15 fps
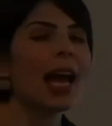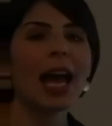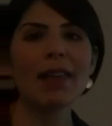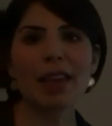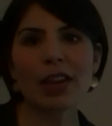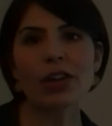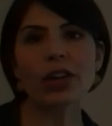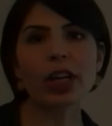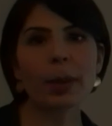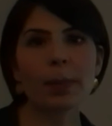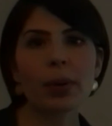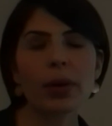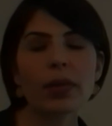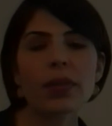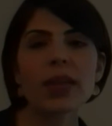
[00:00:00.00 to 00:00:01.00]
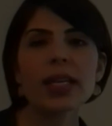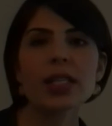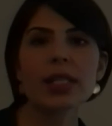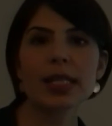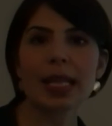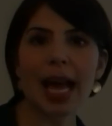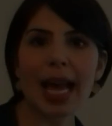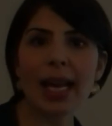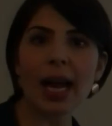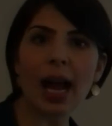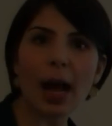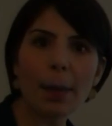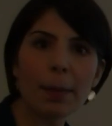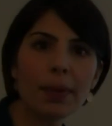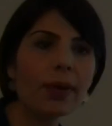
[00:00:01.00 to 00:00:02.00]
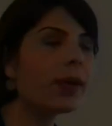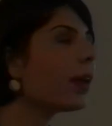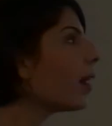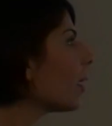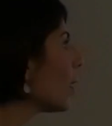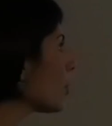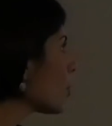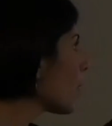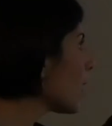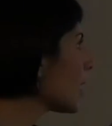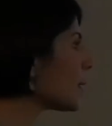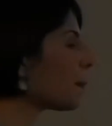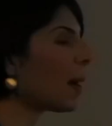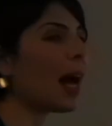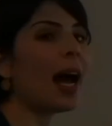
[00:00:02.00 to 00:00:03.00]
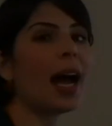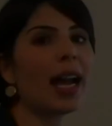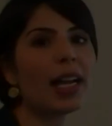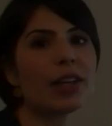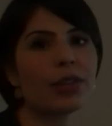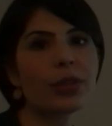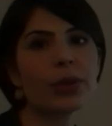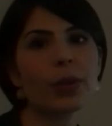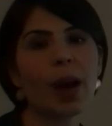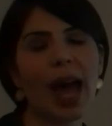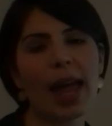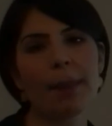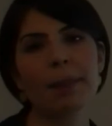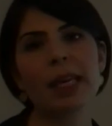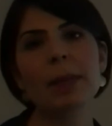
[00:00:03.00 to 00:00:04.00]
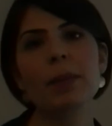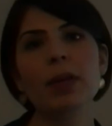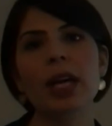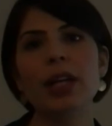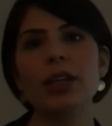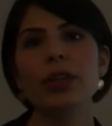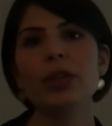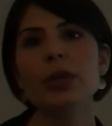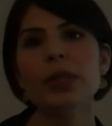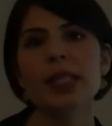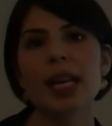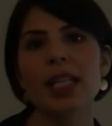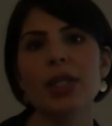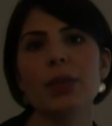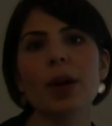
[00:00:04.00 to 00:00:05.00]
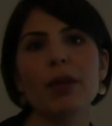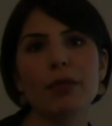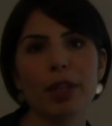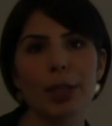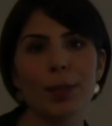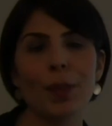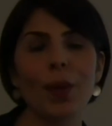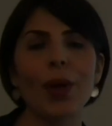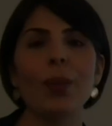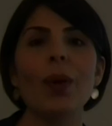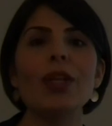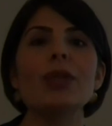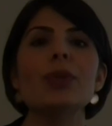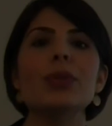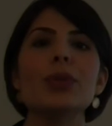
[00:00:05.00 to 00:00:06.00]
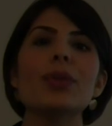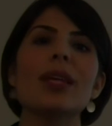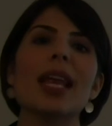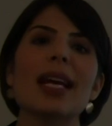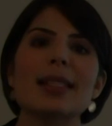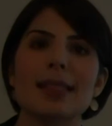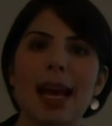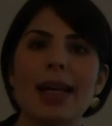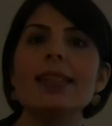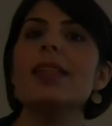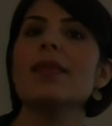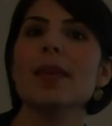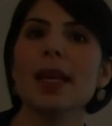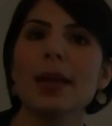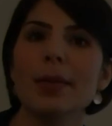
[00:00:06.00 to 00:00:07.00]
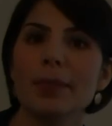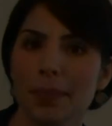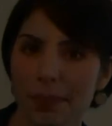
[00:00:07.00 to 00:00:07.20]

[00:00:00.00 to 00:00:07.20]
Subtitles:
And then you're going to put this slide up so that it's behind you and people can use it as a reference point when you do the next activity.